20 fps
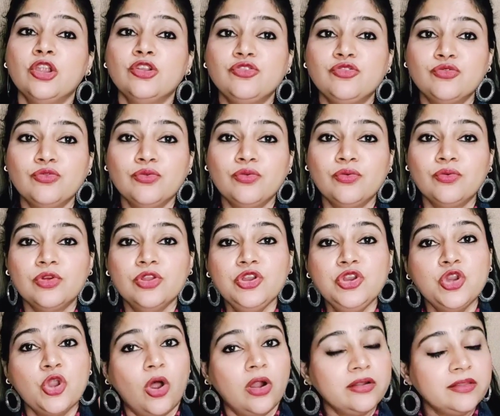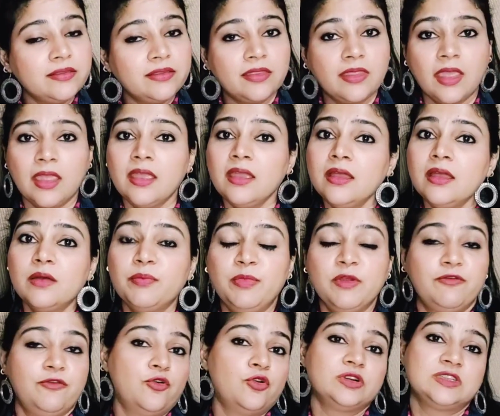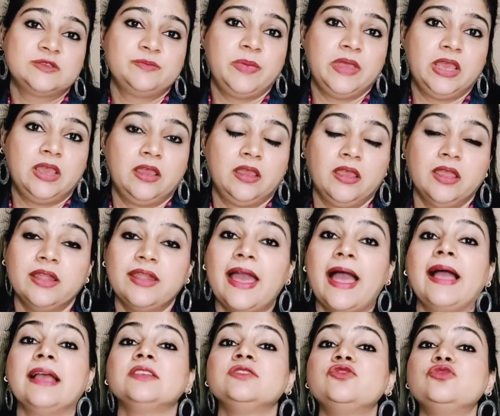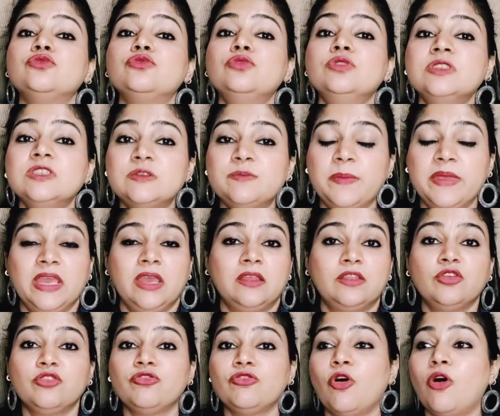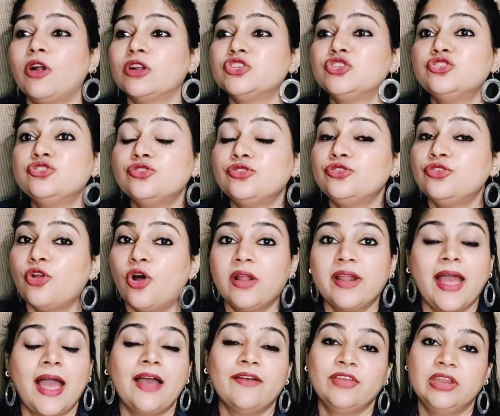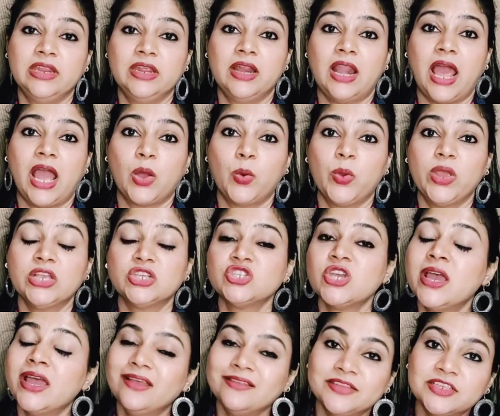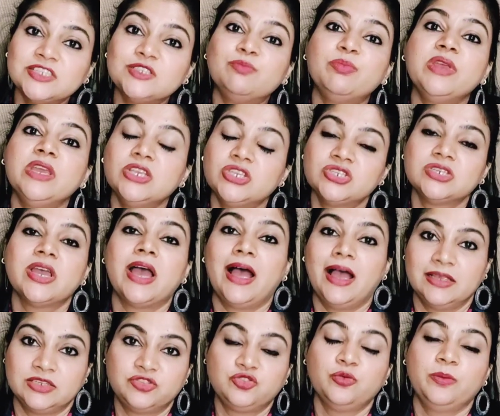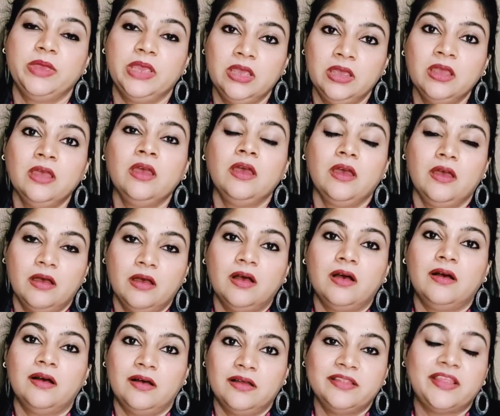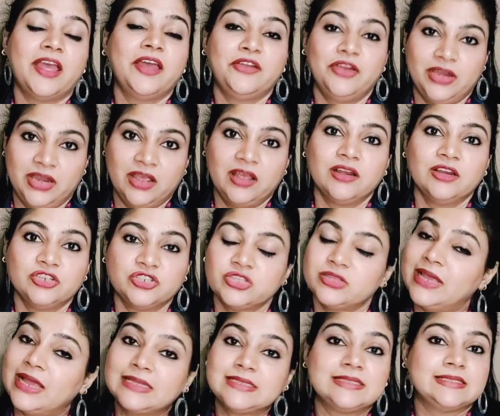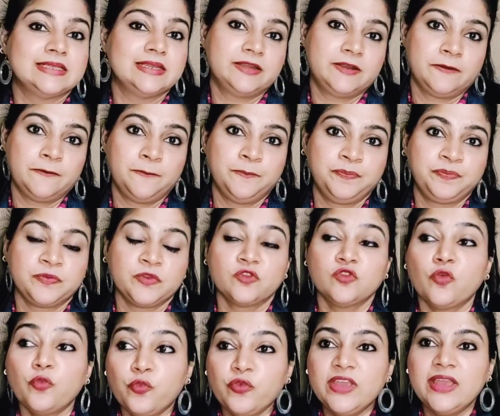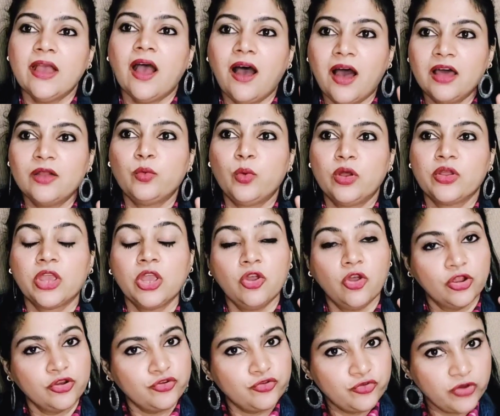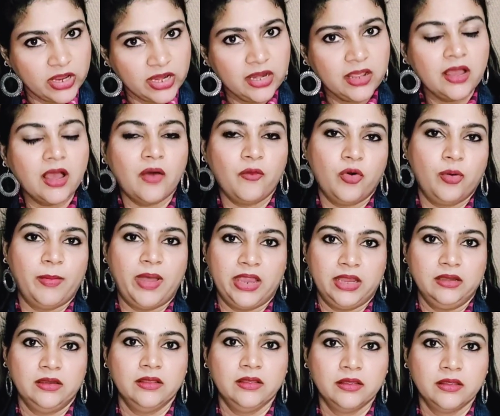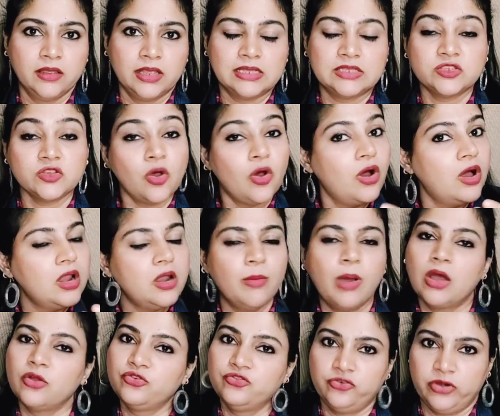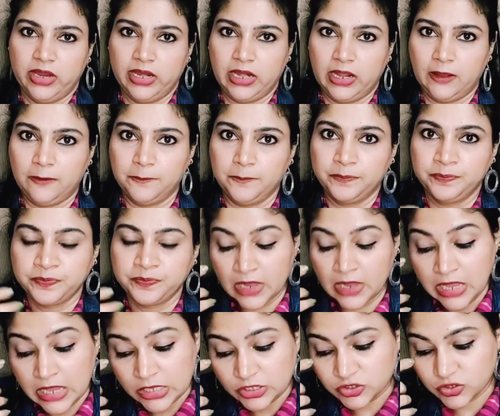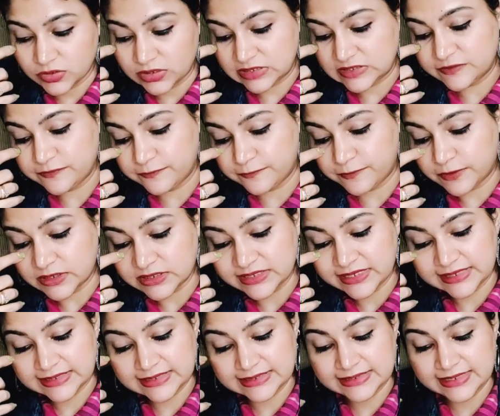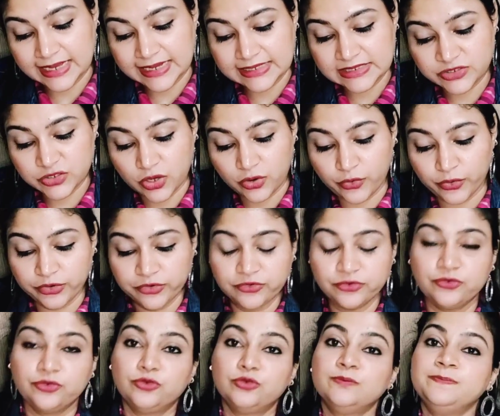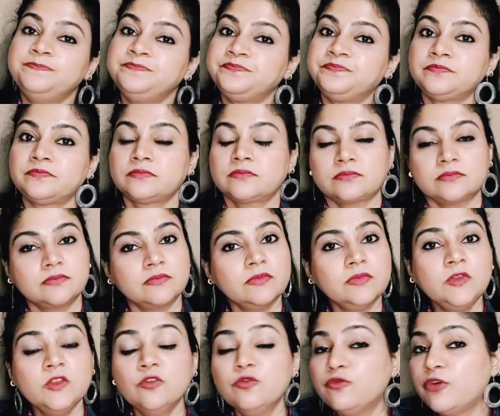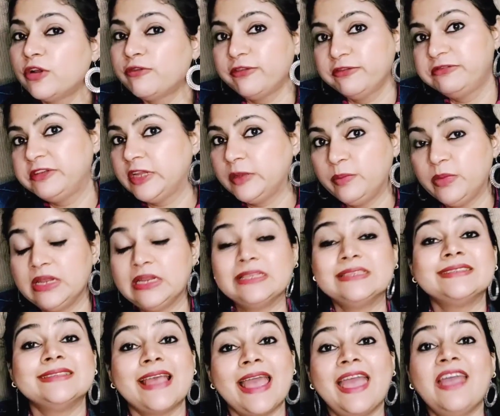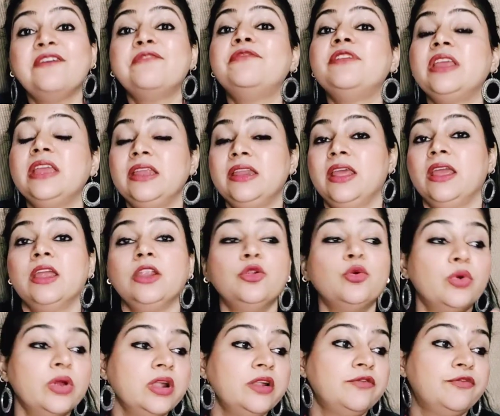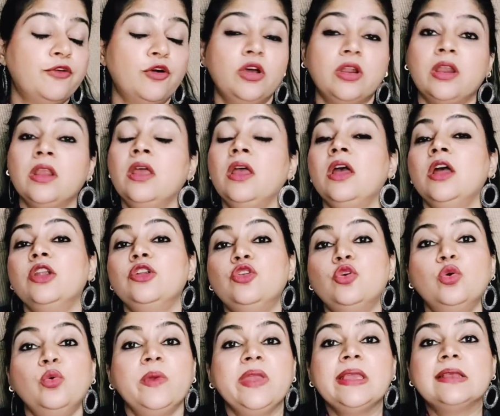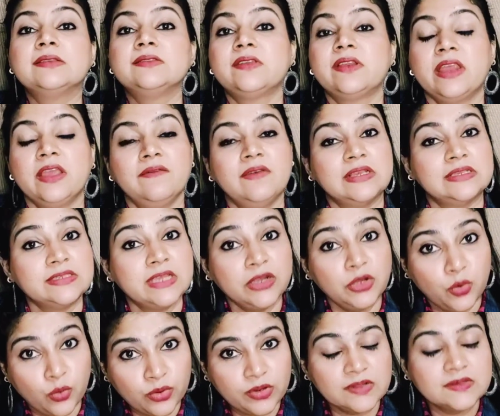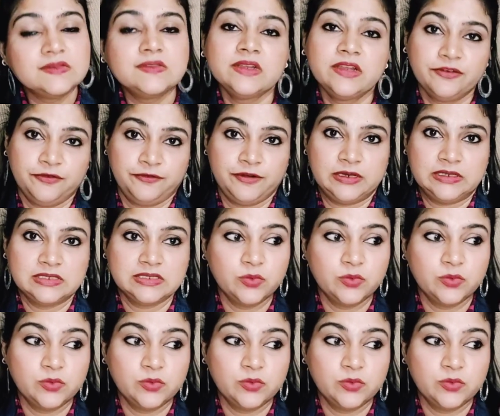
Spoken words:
to not think before speaking. It has to speak. The thoughts should not have any language. The speech has to be there in English. That's it. So we are working on training our mind. It's all about training. So this first exercise you're going to do for 15 minutes every day. Do it for 2 weeks, 3 weeks, and notice the difference.